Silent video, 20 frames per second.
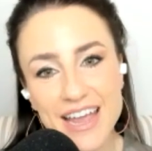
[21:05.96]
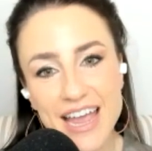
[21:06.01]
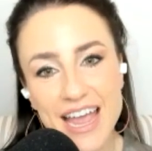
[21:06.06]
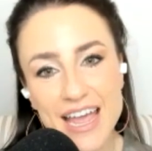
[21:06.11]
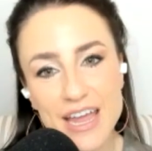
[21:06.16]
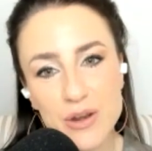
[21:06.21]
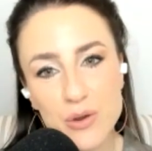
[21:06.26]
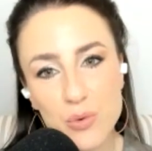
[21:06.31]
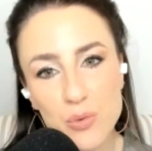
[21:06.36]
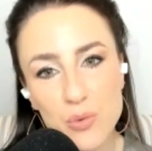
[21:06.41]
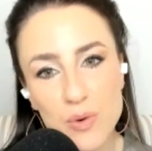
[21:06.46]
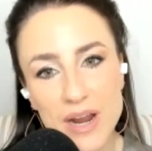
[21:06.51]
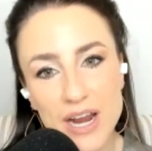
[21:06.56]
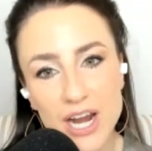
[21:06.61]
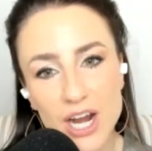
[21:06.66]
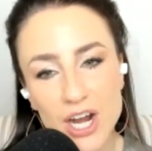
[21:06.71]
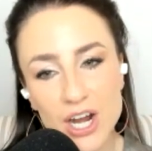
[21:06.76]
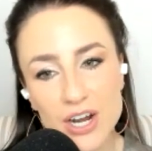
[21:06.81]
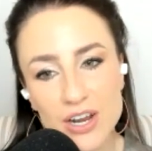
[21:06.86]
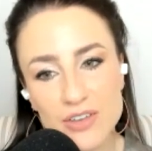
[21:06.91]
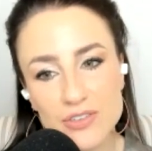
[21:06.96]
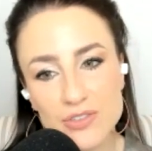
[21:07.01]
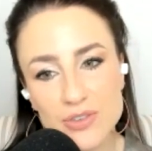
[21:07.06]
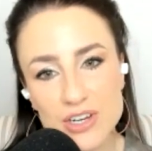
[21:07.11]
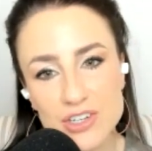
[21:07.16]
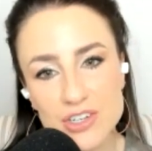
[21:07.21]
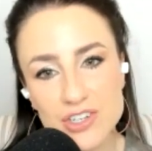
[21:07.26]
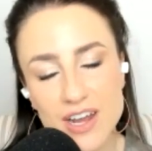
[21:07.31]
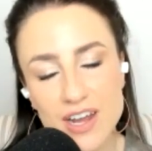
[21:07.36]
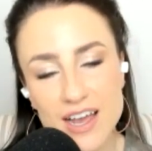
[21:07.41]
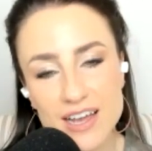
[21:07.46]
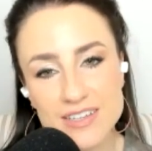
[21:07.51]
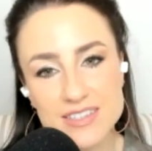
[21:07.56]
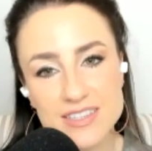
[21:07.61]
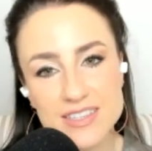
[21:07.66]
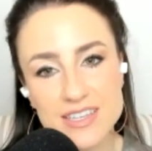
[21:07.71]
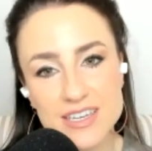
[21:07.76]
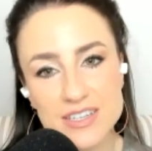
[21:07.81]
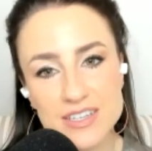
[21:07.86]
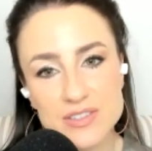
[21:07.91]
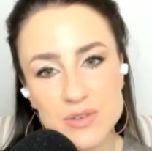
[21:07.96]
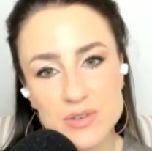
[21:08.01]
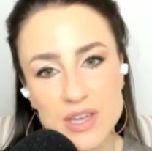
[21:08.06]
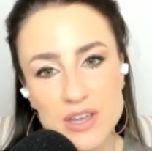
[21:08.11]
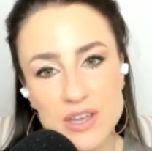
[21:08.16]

And where, so I should ask this,